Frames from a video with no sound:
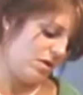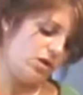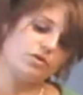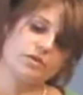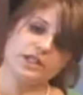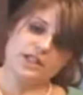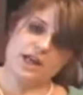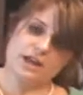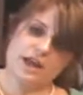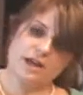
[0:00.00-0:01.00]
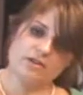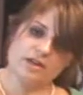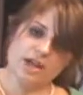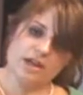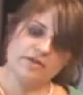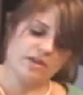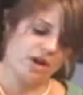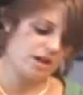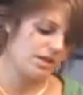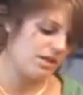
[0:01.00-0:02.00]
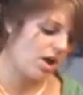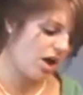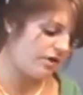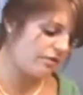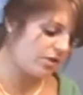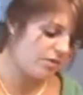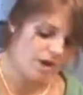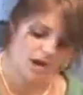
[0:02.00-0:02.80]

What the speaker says: You just want to take the outside of the onion off. You don't